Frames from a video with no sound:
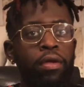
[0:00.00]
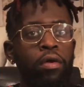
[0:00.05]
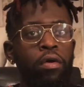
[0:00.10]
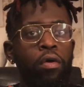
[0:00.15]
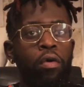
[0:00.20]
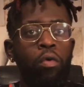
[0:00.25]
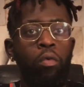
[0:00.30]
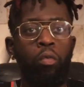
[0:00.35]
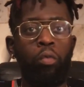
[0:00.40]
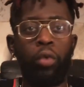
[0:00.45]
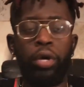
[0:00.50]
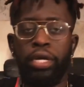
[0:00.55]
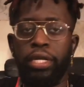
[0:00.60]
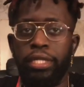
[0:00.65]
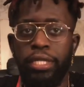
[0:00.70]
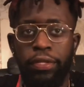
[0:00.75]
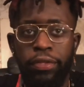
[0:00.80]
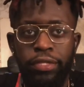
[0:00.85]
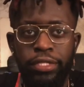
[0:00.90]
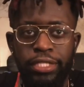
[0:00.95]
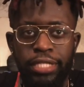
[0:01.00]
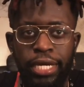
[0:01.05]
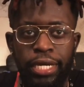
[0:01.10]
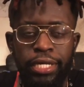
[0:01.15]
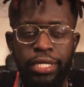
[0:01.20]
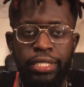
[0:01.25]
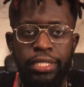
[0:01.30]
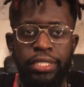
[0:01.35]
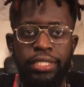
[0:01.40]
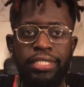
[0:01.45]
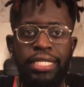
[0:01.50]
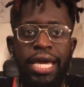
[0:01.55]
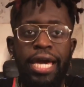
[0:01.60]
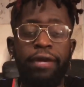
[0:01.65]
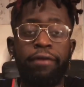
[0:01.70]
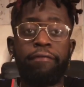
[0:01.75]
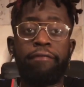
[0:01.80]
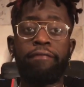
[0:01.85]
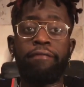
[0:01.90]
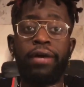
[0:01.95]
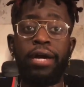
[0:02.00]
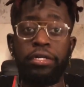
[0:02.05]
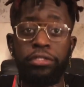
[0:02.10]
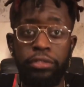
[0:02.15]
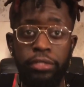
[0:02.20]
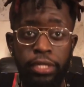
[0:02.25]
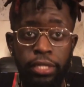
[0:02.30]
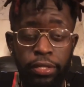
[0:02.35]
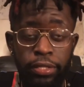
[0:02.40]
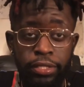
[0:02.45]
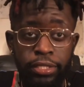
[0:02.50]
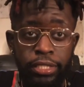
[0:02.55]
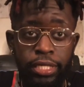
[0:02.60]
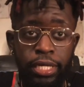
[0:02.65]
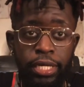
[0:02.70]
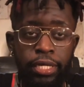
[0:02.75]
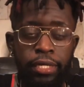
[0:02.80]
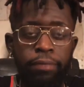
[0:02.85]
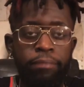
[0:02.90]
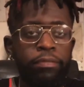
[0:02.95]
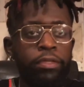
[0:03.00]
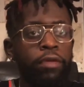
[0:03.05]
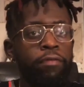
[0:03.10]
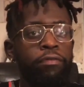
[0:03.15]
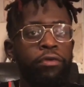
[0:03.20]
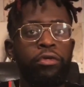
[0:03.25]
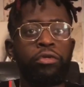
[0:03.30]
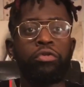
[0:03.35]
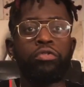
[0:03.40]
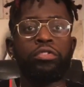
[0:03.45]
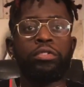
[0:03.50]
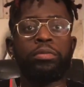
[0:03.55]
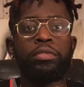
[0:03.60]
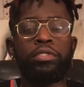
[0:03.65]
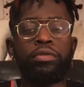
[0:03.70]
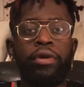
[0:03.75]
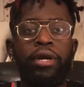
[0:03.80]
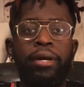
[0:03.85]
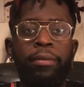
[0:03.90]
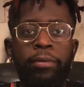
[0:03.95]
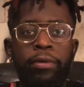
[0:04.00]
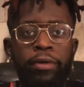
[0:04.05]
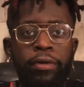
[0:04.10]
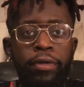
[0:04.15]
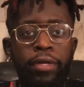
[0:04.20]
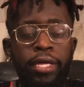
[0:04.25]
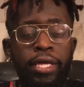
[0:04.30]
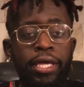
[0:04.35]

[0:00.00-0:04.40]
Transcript: what a Lilith sign is, how to find your Lilith sign, if you're a new subscriber,